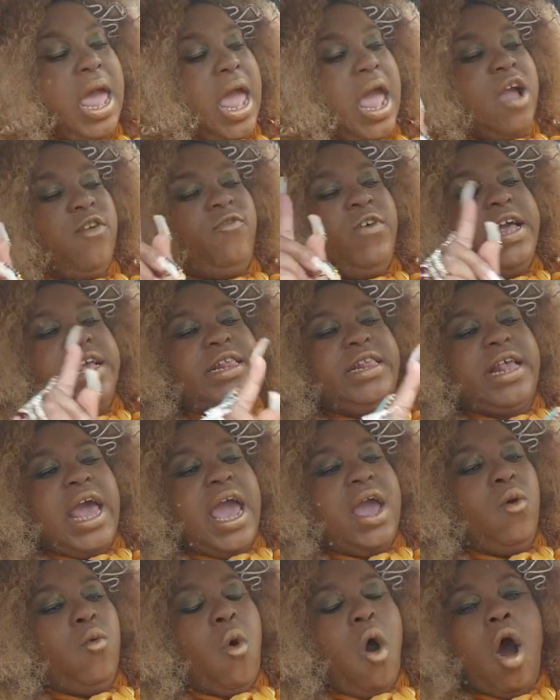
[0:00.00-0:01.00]
If he
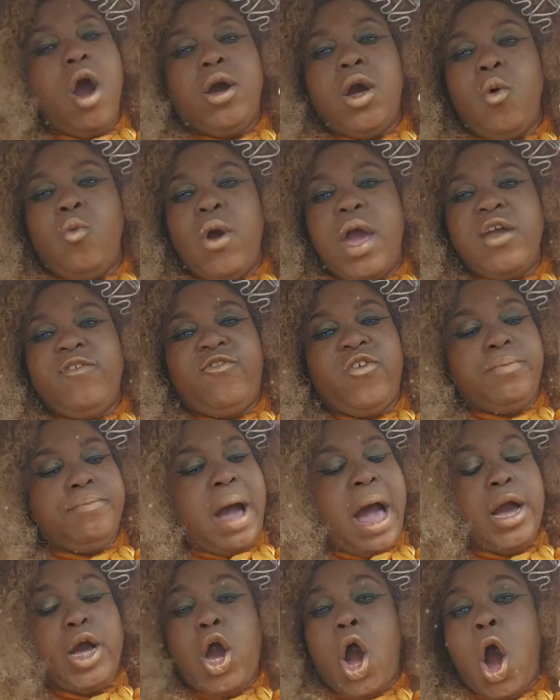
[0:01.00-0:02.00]
say walk away from
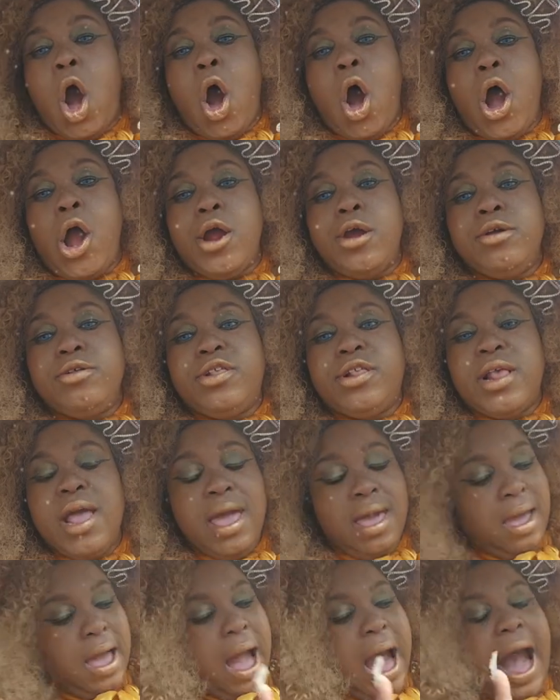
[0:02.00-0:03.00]
my cars,
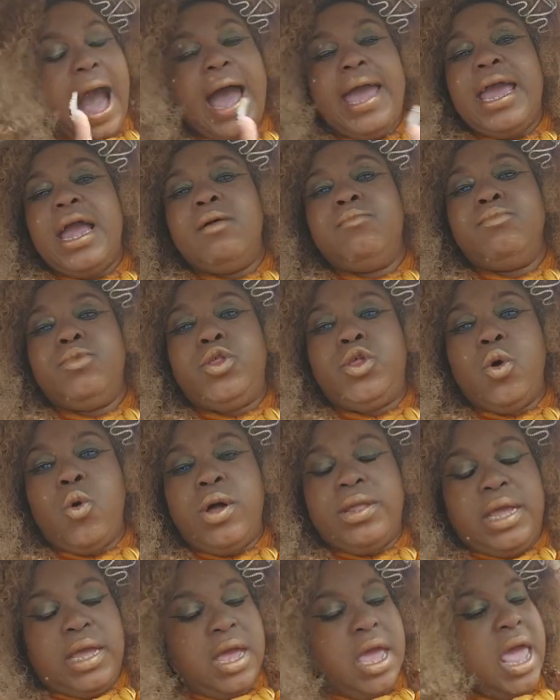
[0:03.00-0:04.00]
I am
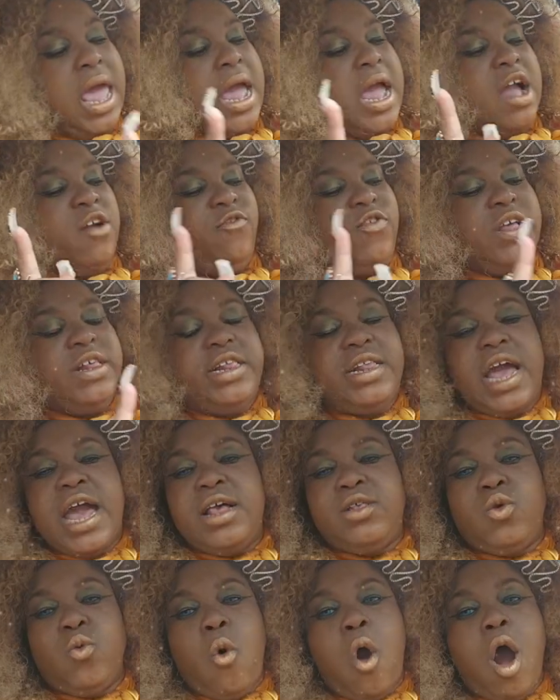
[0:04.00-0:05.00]
doing it. If he
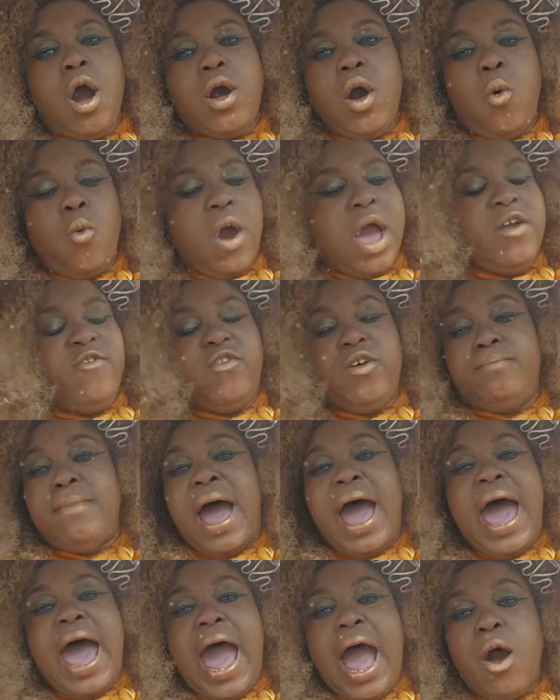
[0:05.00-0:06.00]
says walk away from
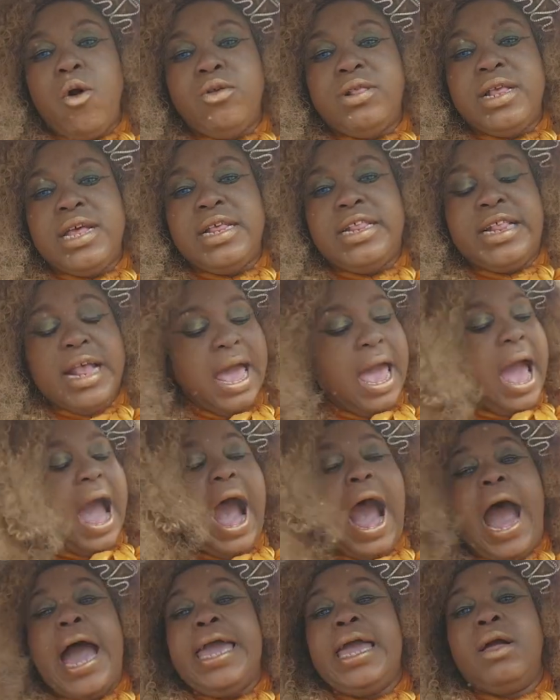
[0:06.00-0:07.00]
my houses,
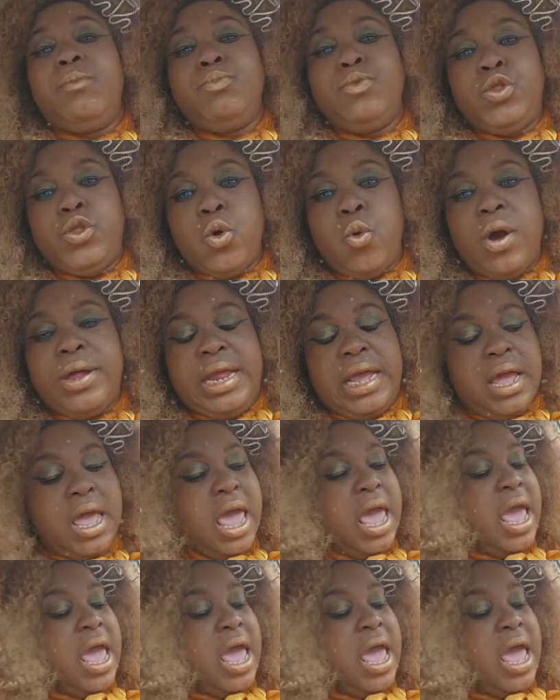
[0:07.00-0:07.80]
I am doing it.